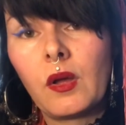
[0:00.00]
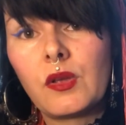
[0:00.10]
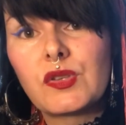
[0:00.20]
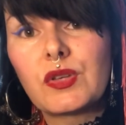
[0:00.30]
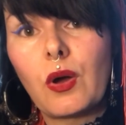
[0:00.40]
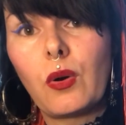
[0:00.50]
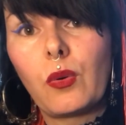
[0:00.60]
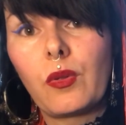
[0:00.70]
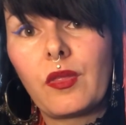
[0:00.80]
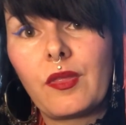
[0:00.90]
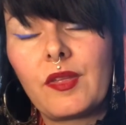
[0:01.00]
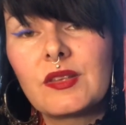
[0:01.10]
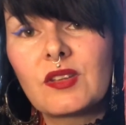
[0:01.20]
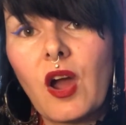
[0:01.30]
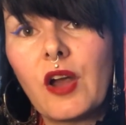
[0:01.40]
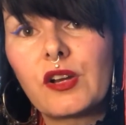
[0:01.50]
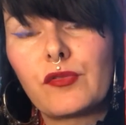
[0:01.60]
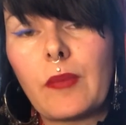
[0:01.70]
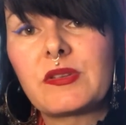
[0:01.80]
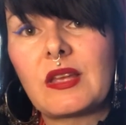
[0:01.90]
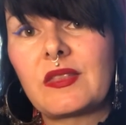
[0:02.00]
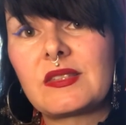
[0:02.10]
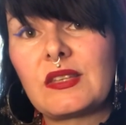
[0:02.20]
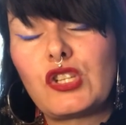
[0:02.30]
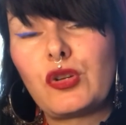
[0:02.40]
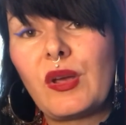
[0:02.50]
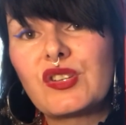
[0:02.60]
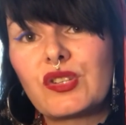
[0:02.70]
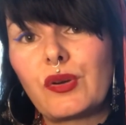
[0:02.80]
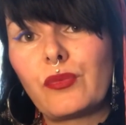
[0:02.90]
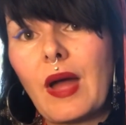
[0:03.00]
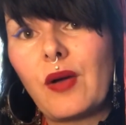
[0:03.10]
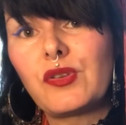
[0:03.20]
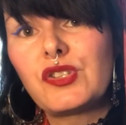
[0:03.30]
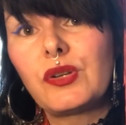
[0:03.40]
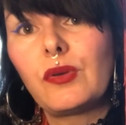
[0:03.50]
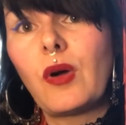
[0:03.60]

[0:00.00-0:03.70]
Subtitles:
So this card could represent the situation around you.